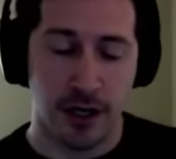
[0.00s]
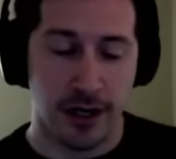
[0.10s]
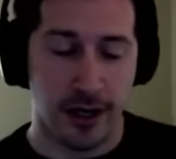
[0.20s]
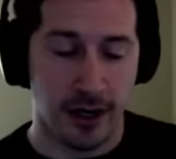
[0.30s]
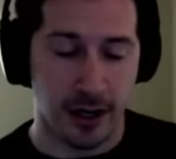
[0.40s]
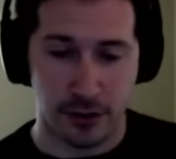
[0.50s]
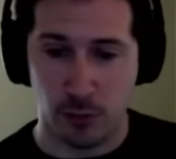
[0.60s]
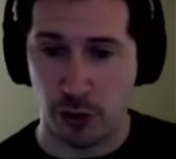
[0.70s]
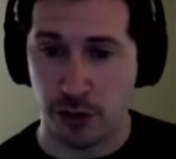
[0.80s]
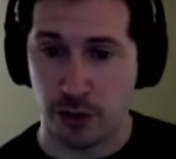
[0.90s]
under
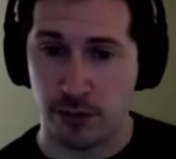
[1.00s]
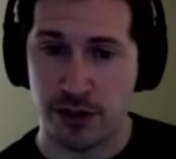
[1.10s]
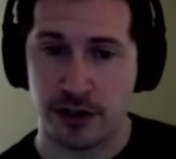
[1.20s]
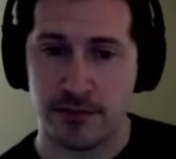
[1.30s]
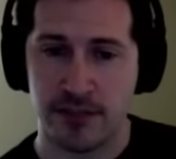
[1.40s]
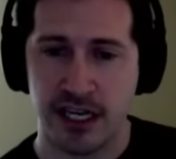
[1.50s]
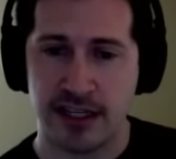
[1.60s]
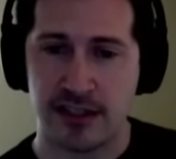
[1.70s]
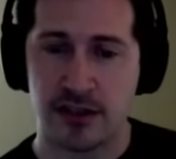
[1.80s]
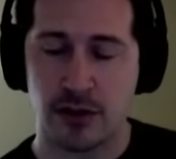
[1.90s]
more normal circumstances.